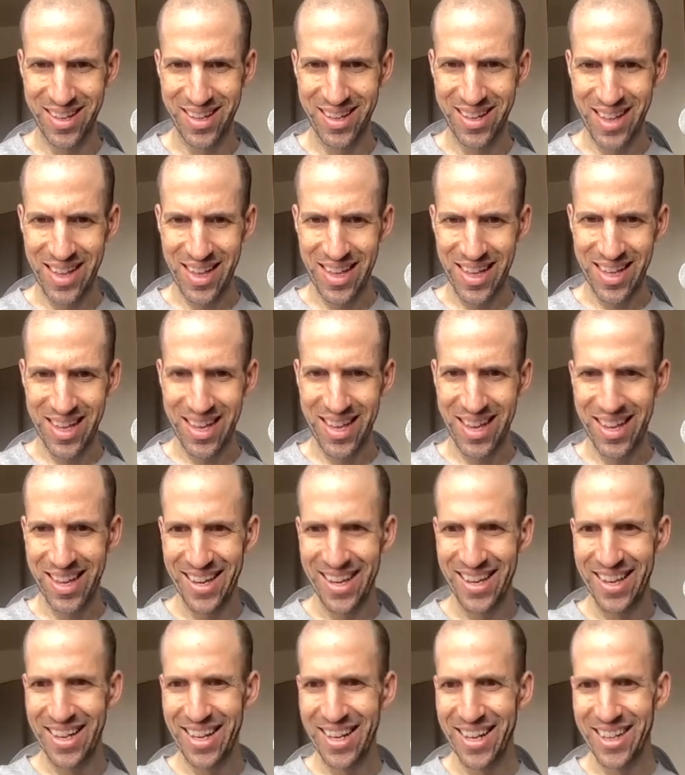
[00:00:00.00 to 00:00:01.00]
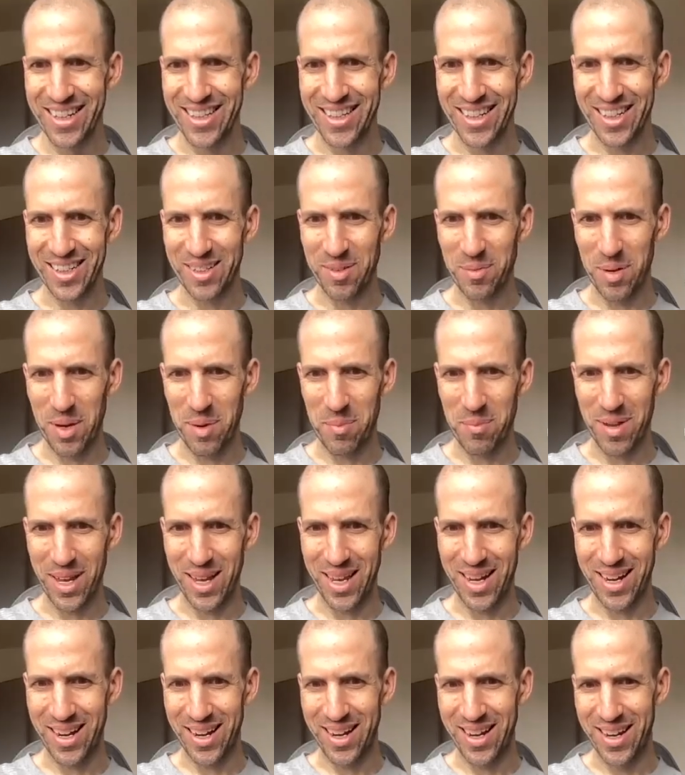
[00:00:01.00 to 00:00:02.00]
it's like somebody made
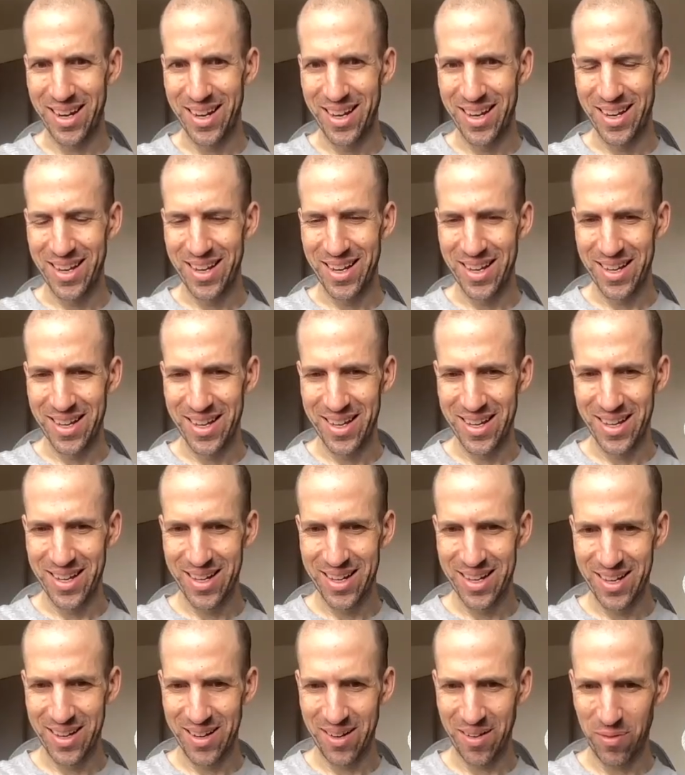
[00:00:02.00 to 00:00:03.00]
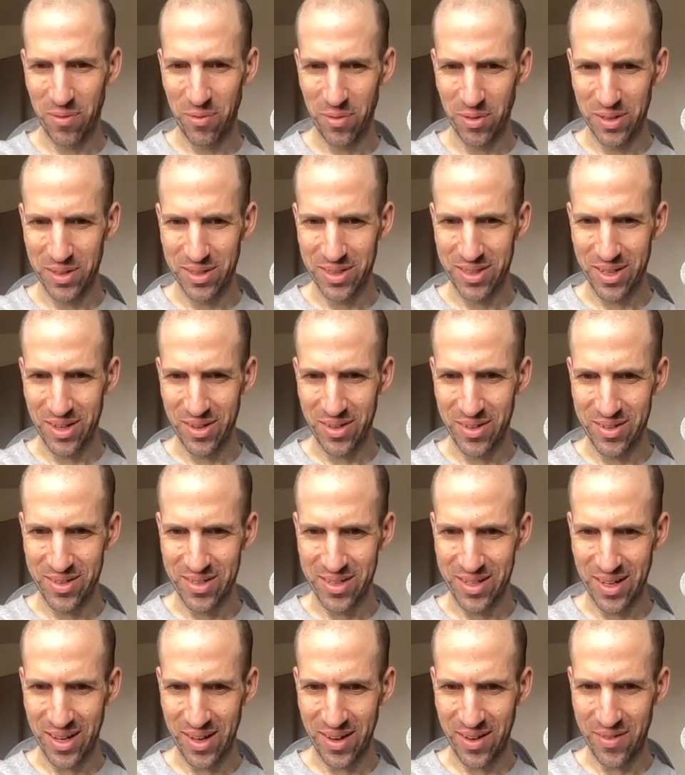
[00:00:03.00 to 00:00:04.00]
a, a Flintstones.
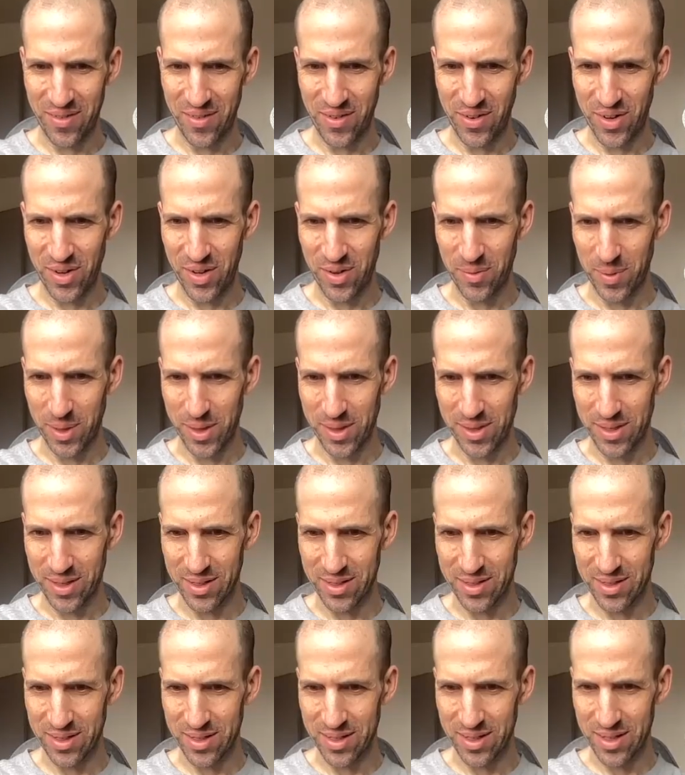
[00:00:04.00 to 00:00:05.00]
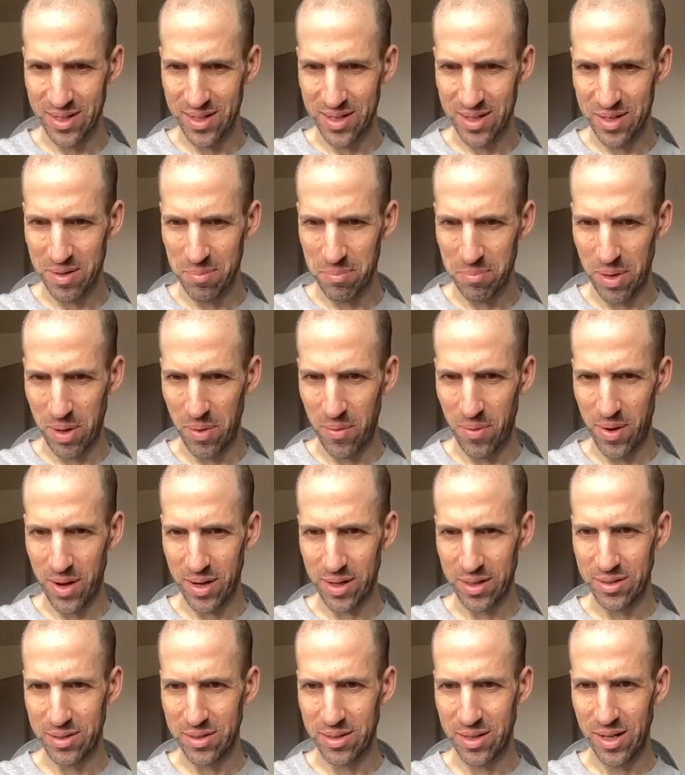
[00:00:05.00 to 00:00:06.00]
I've never heard about this.
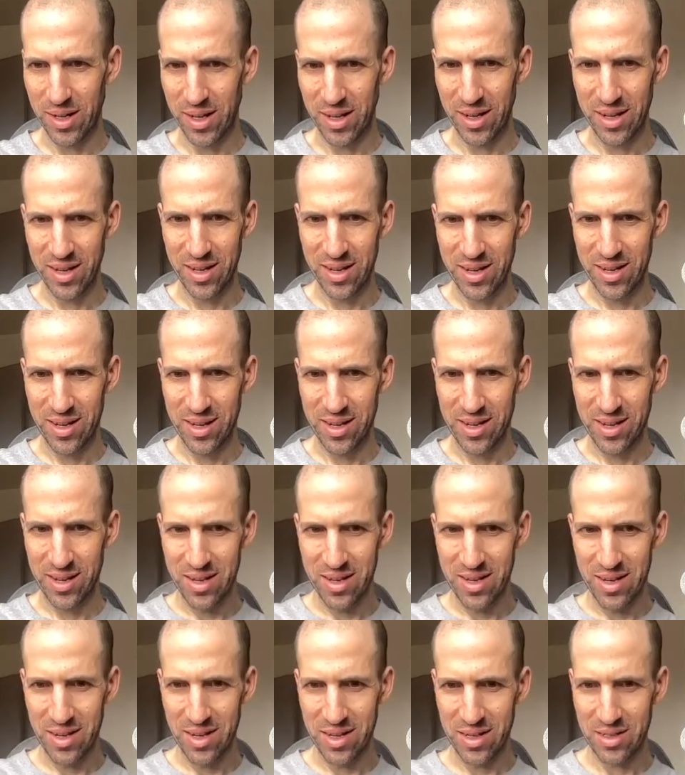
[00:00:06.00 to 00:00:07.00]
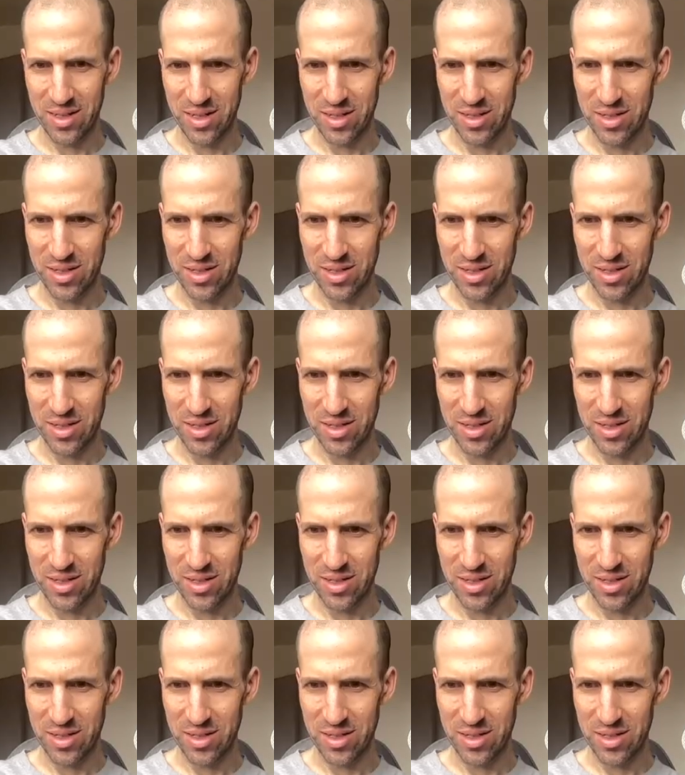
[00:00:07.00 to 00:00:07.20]
Bedrock City. I should